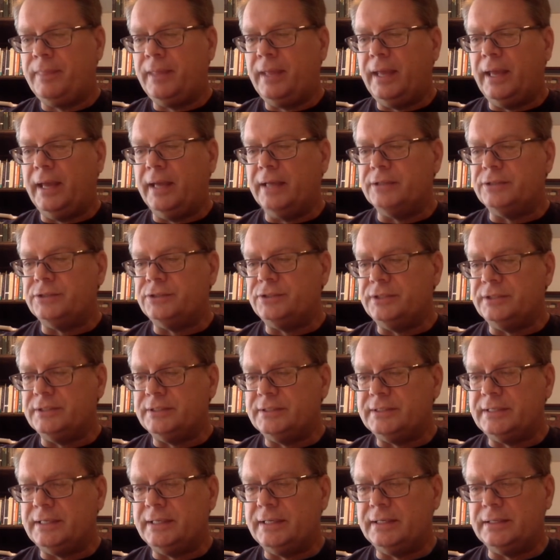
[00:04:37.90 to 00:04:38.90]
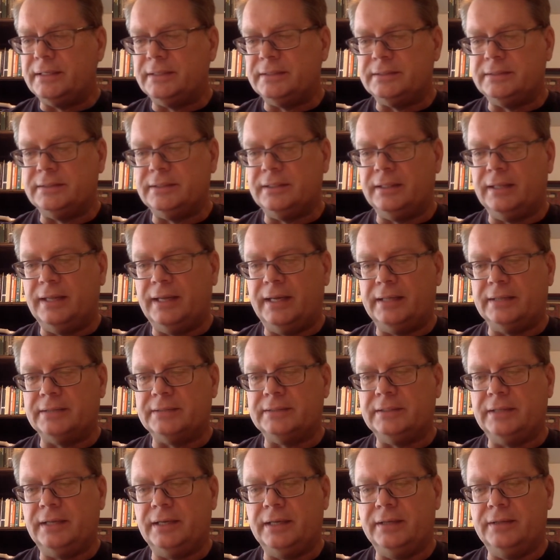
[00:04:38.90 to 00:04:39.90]
And she says the last
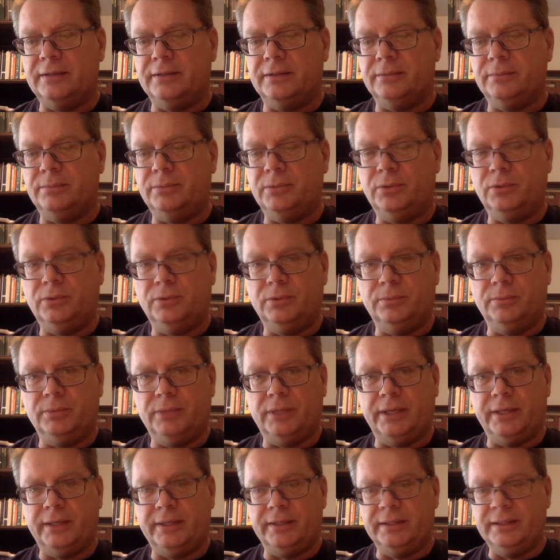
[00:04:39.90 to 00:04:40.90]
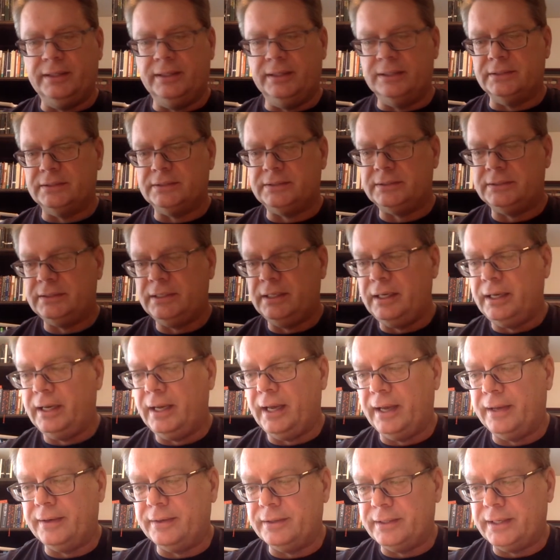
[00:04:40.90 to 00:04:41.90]
line of the poem like this,
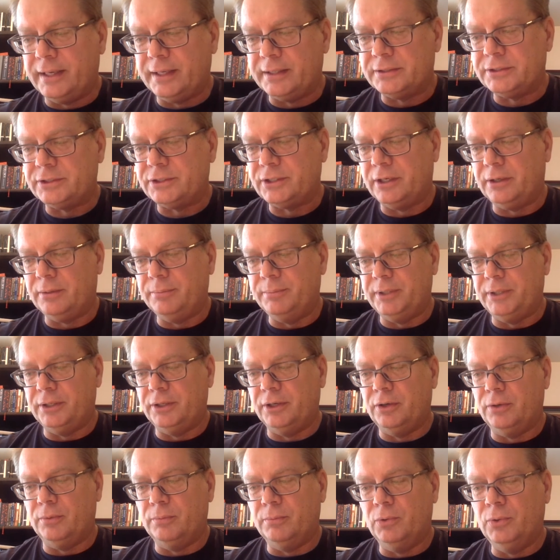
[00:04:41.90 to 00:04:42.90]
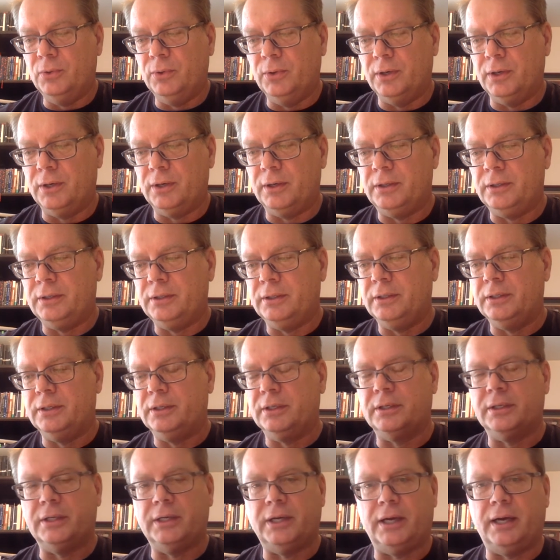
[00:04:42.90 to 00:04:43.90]
and death shall be no more,
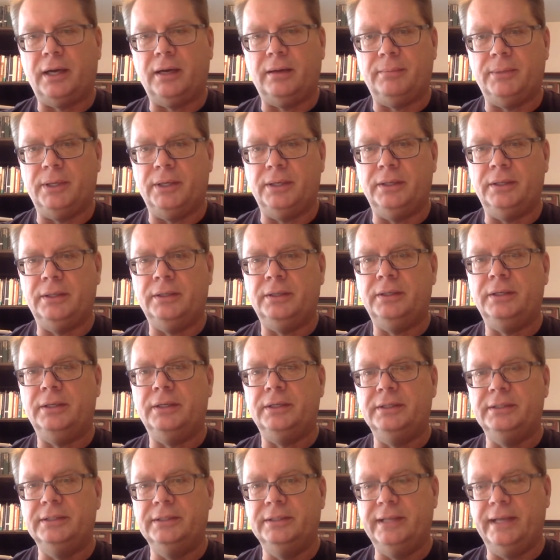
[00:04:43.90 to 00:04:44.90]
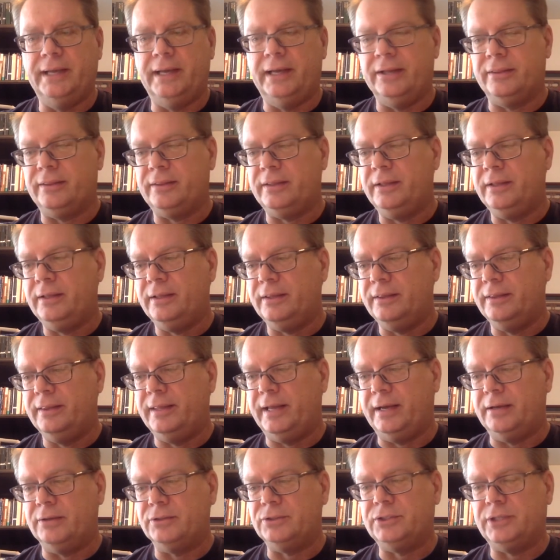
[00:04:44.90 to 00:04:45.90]
comma, death
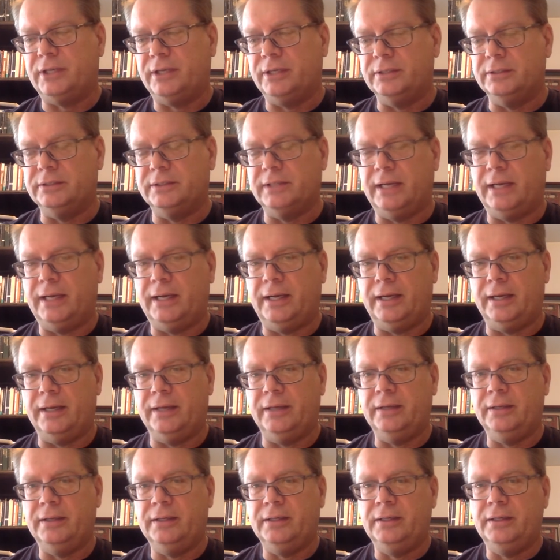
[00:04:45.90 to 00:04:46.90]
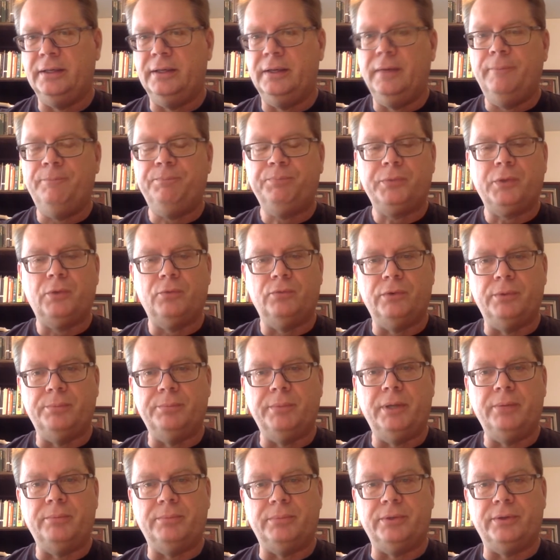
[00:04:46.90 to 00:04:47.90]
thou shalt die.
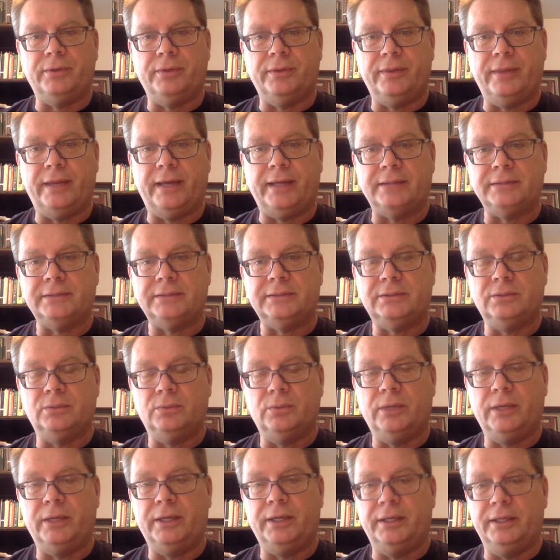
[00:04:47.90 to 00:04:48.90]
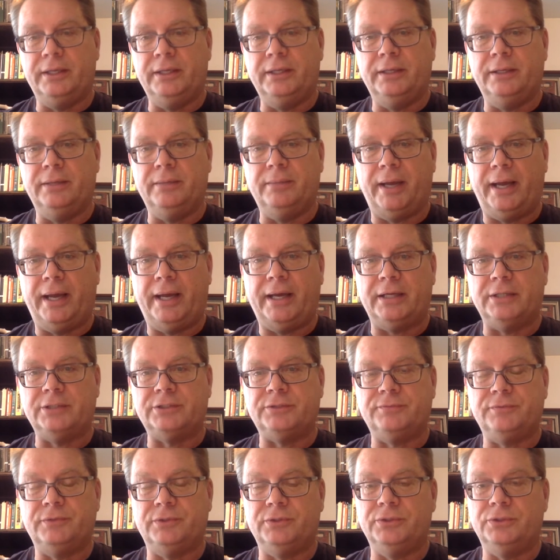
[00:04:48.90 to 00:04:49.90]
Remember, that's the way E.M.
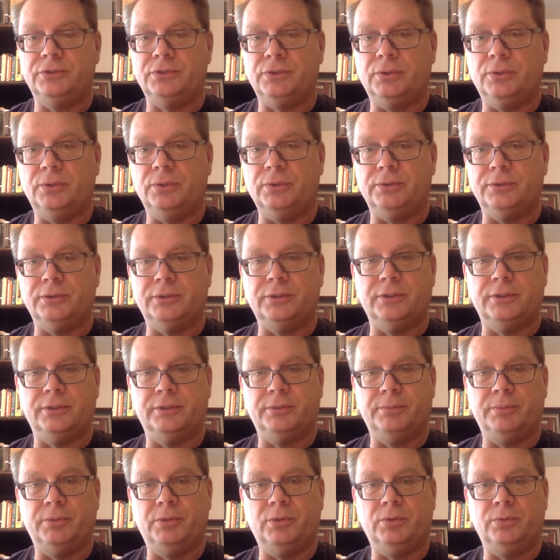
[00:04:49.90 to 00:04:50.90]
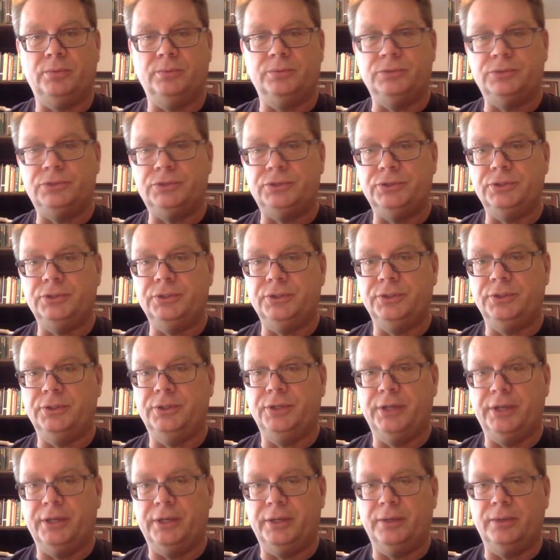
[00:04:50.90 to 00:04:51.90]
Ashford told her the poem should
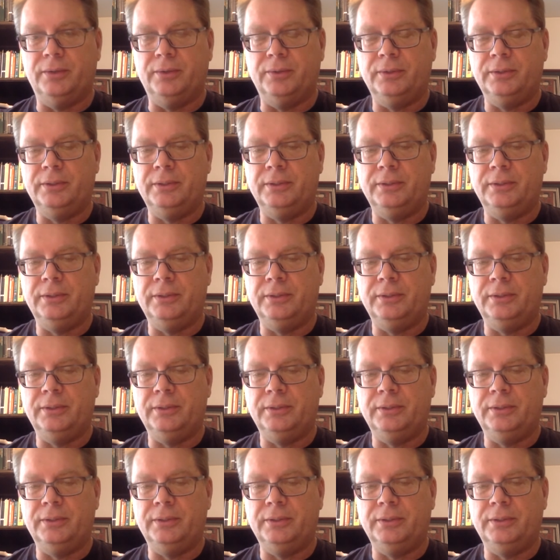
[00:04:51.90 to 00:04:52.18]
go.